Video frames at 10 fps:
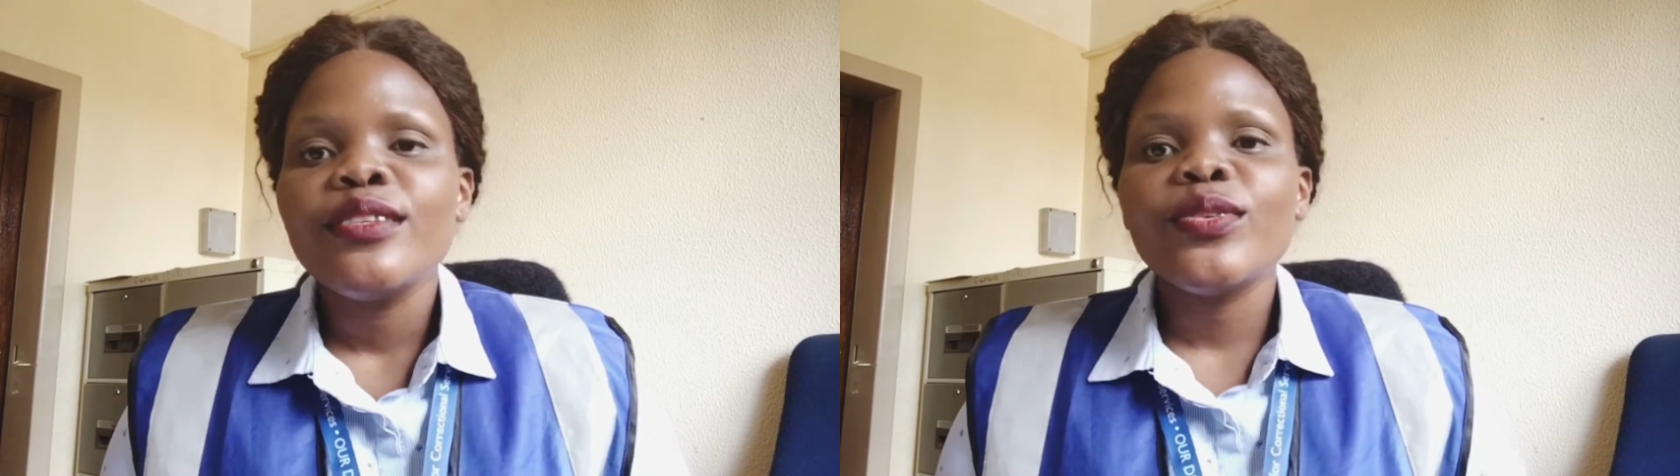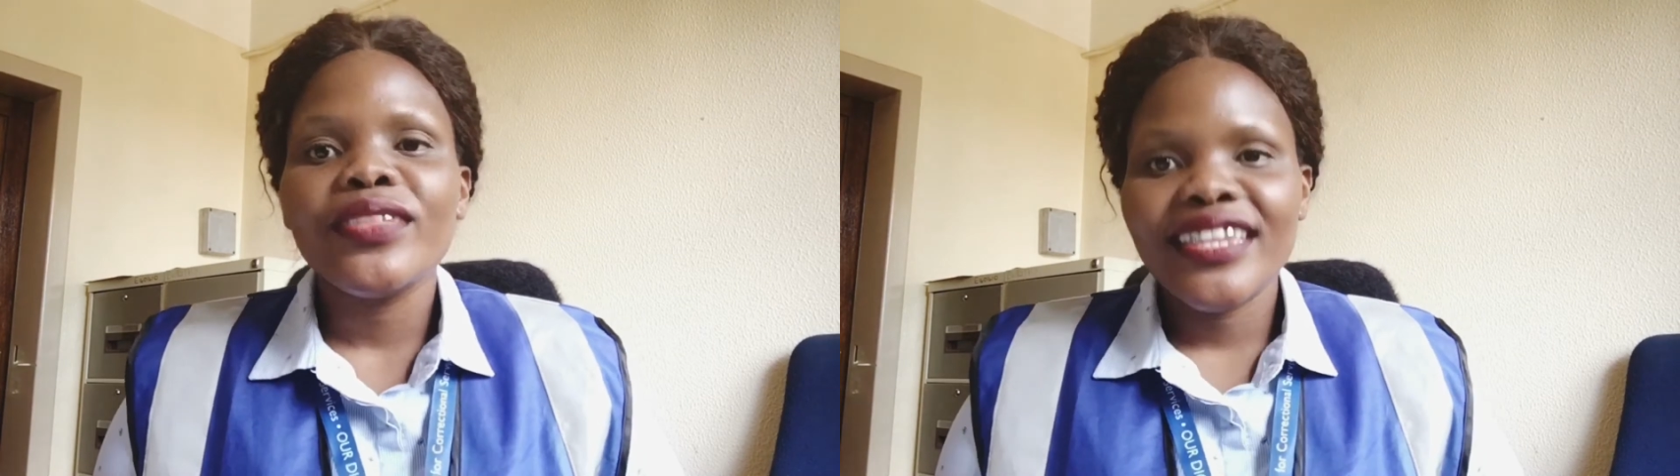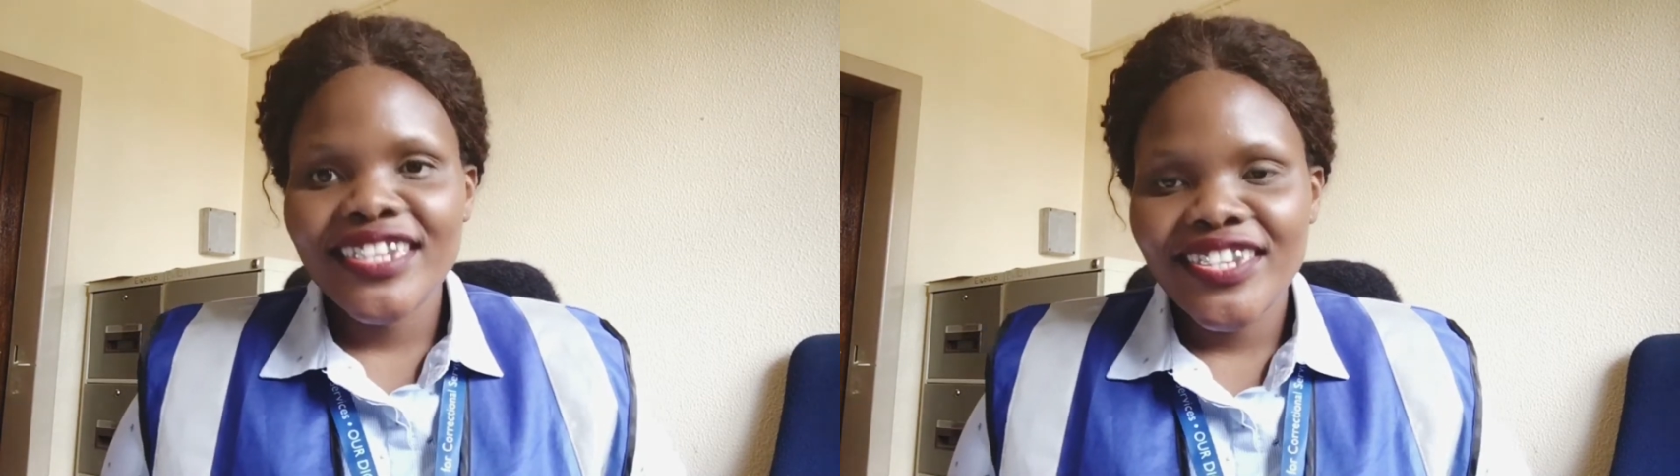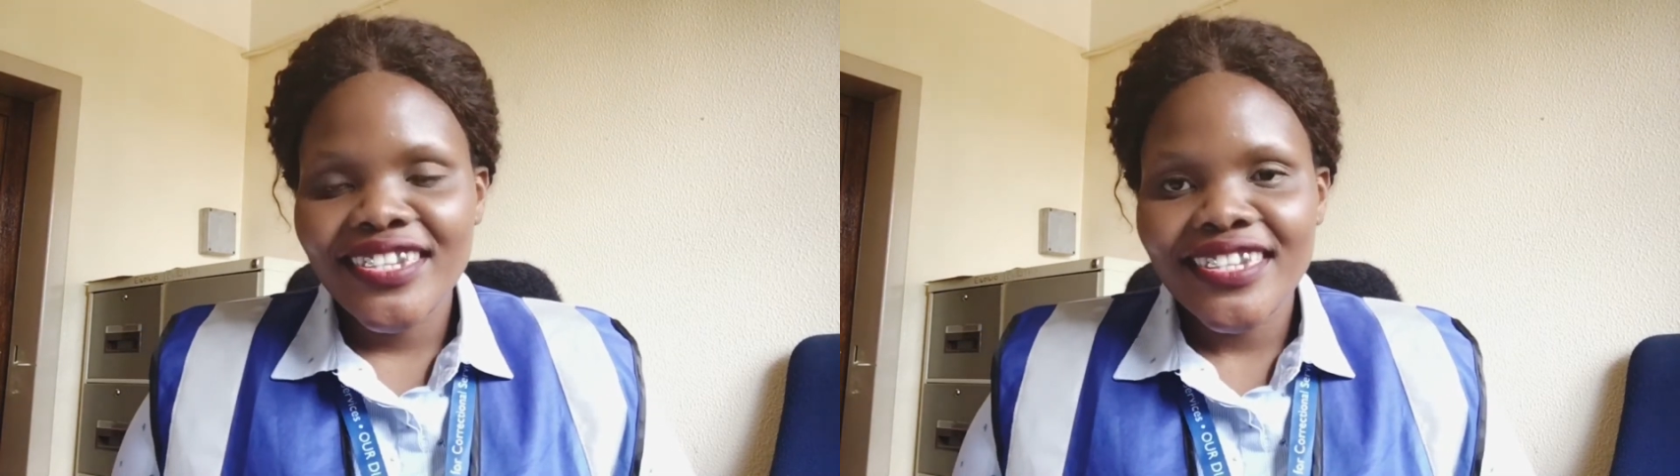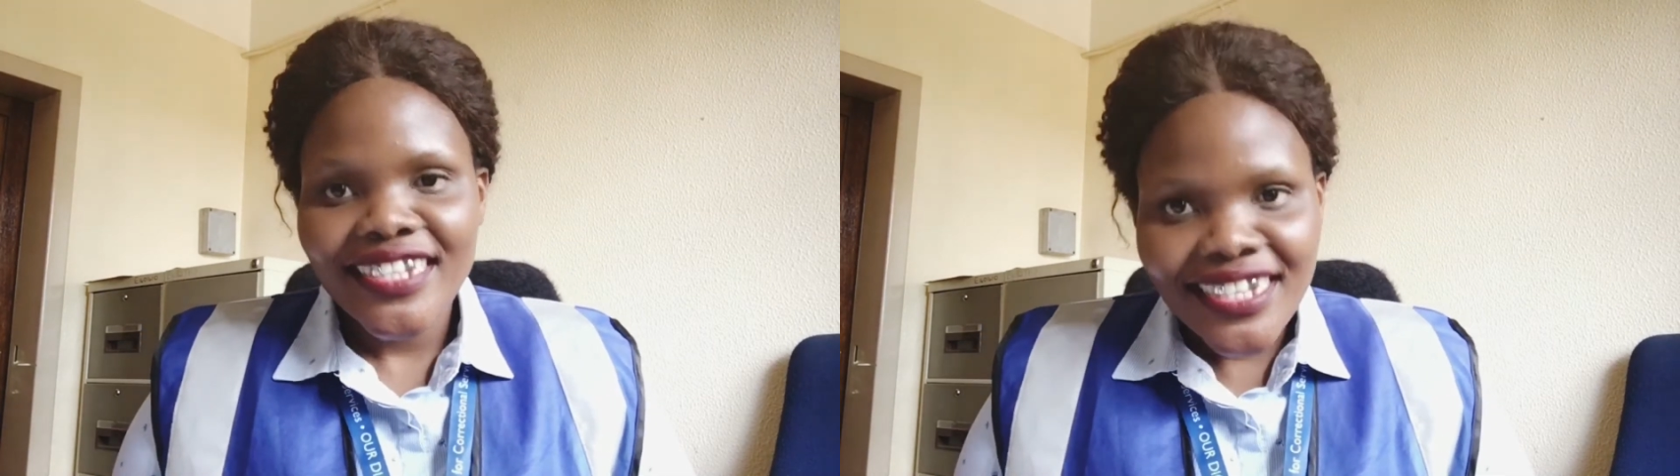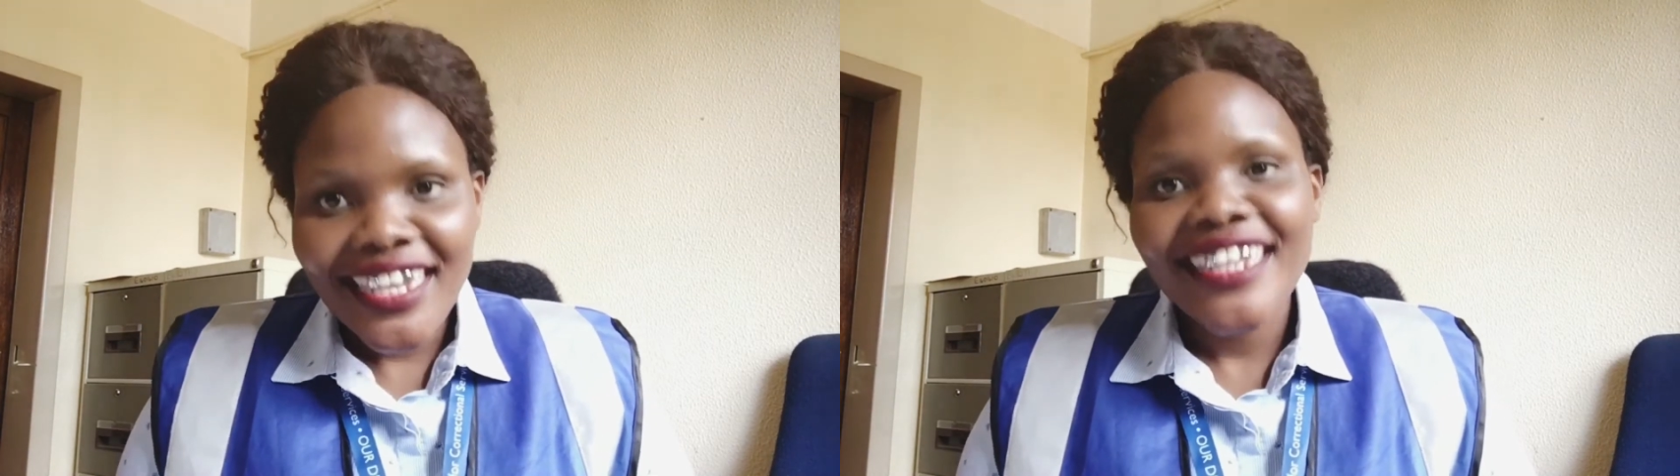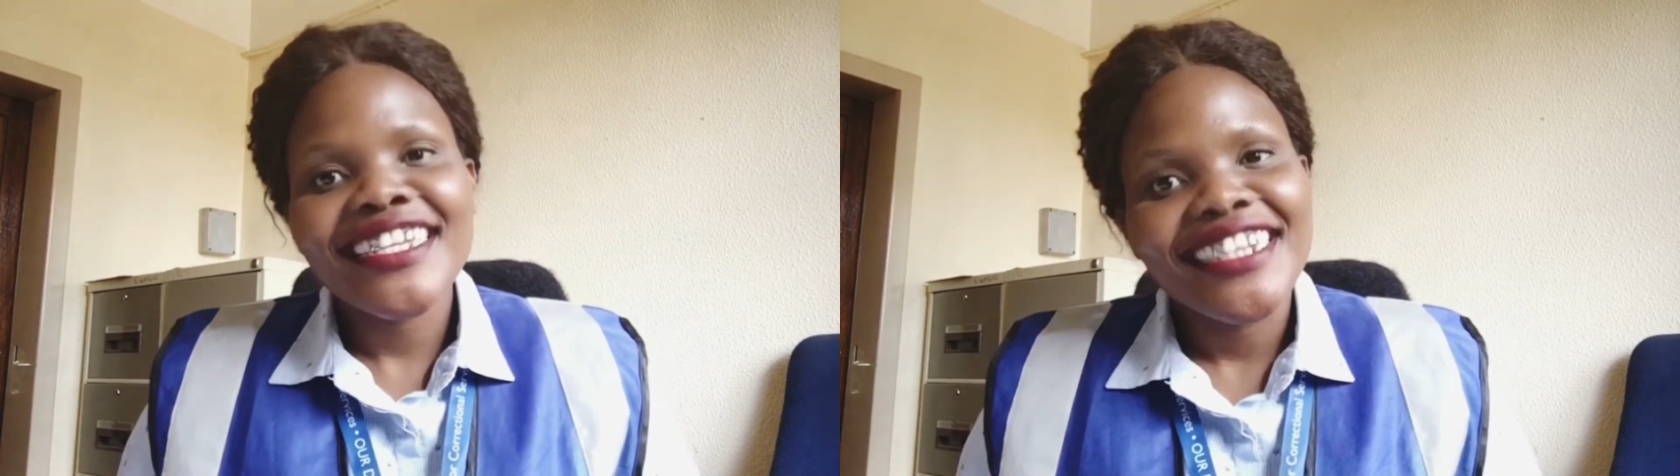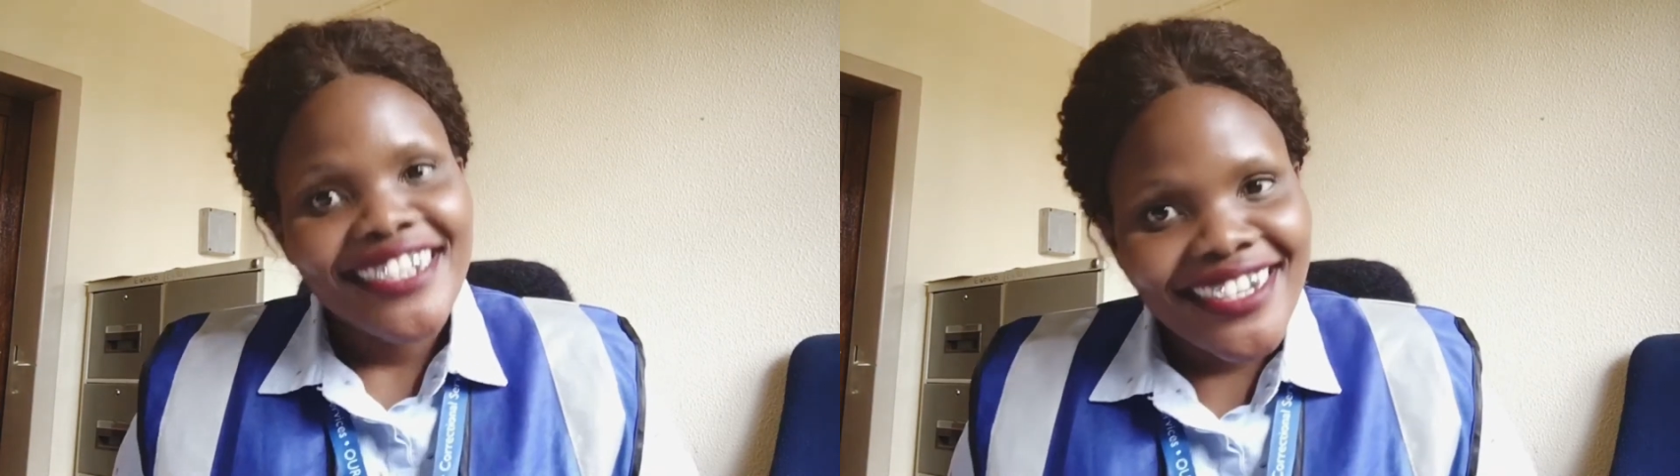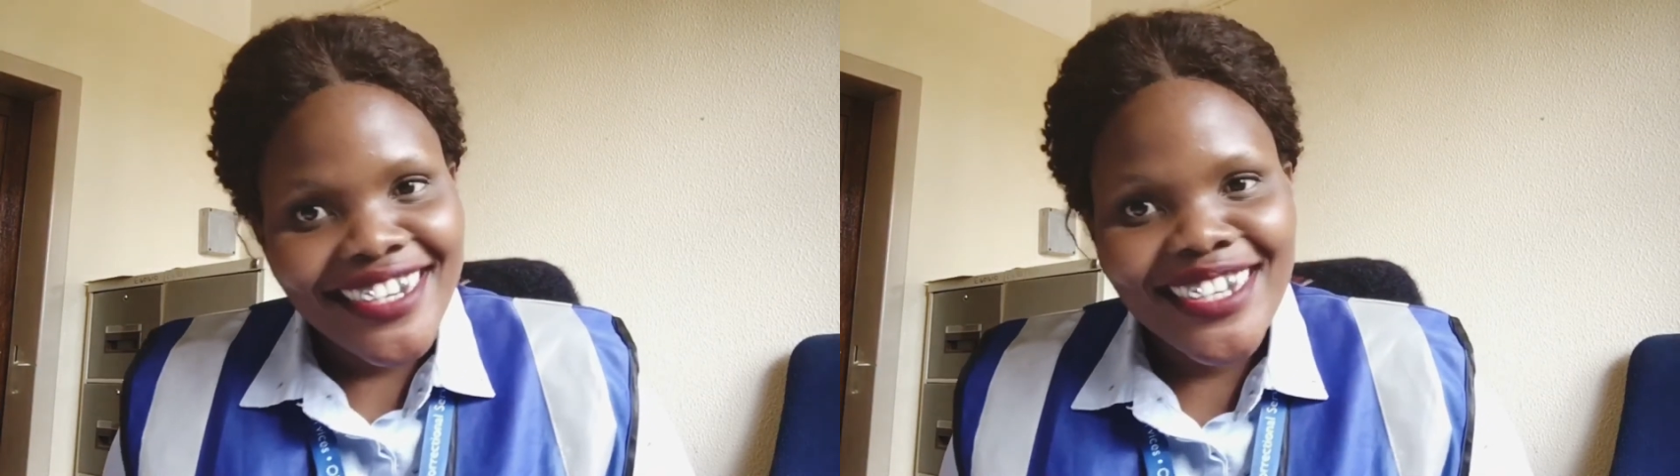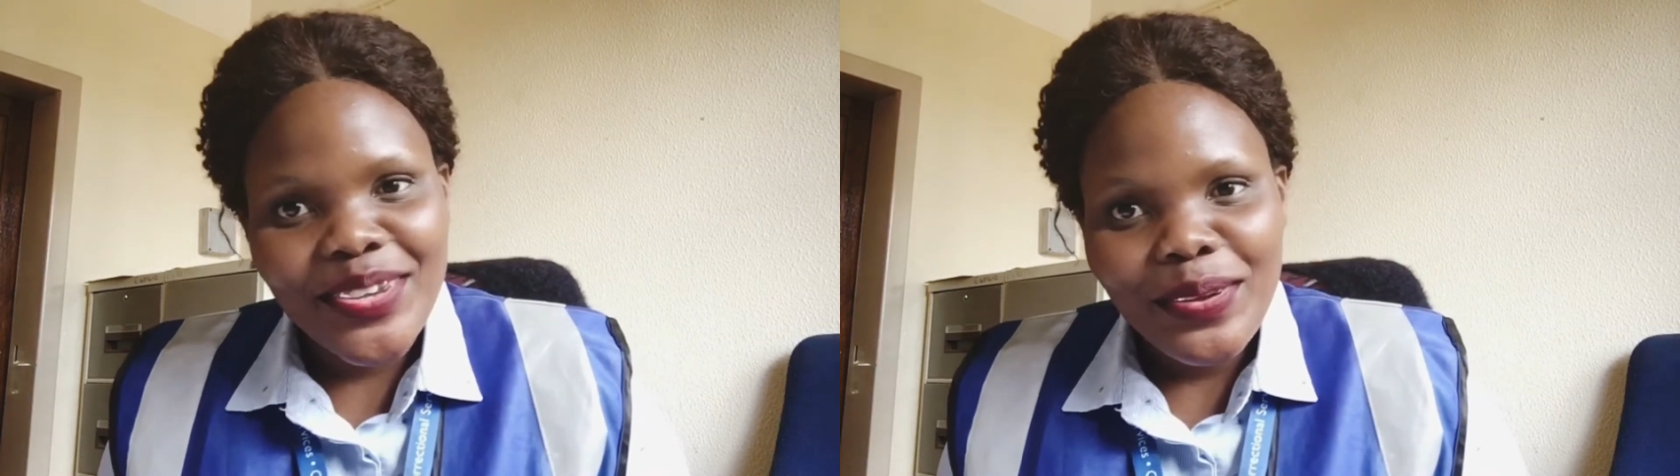So there's DCS and
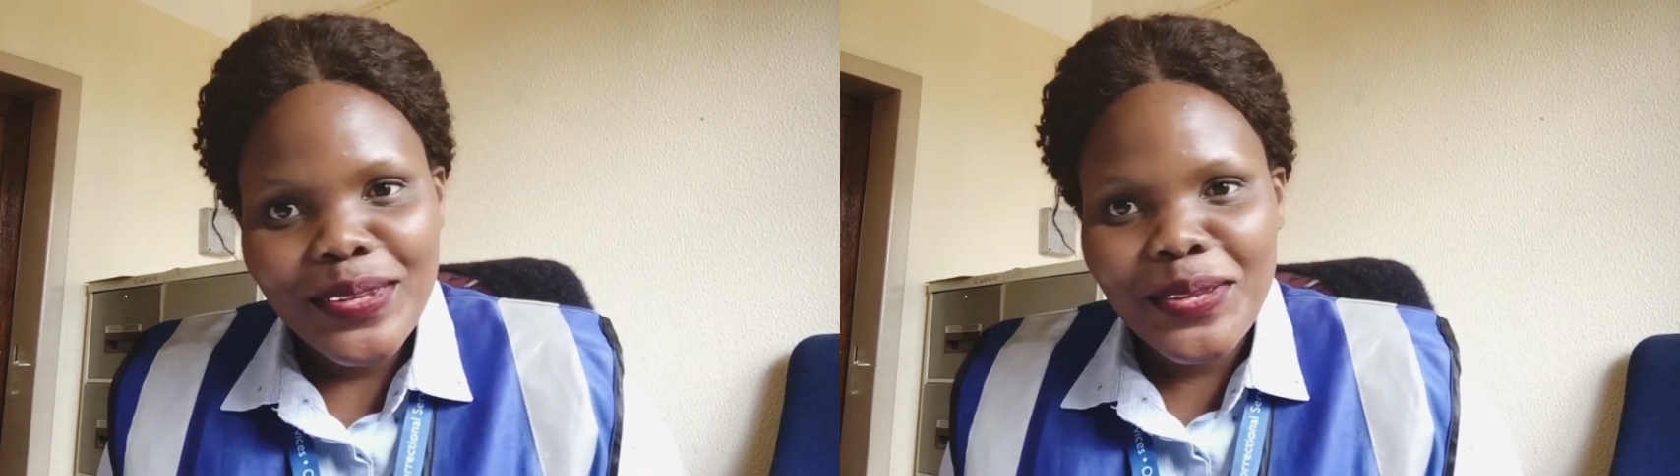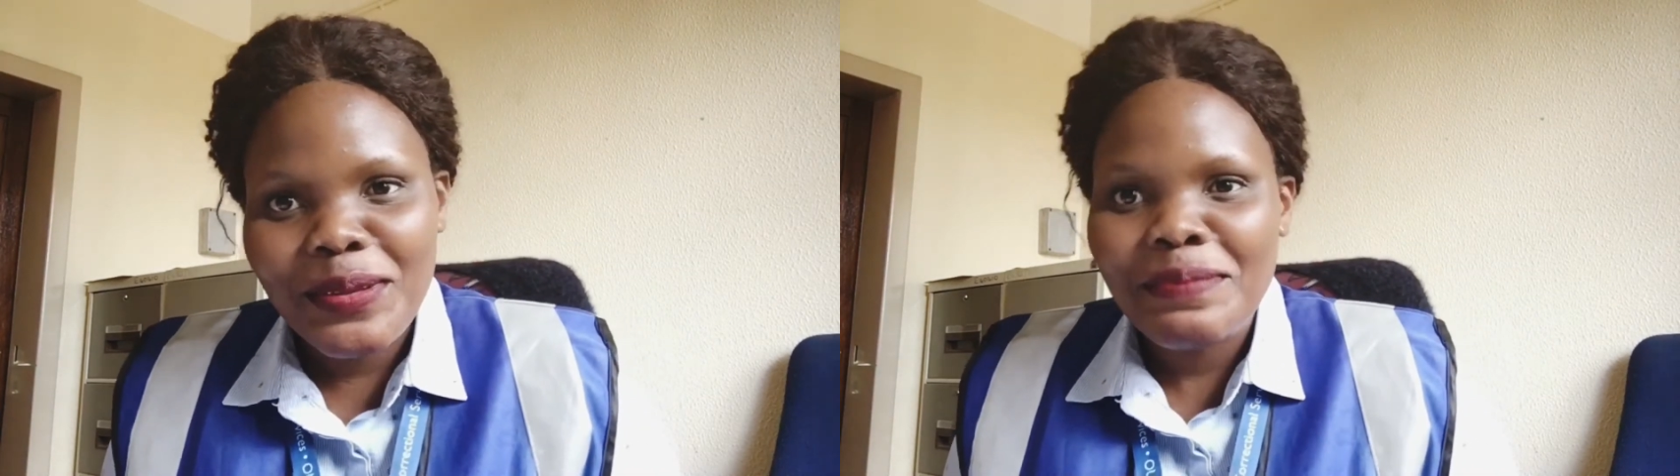JICS also.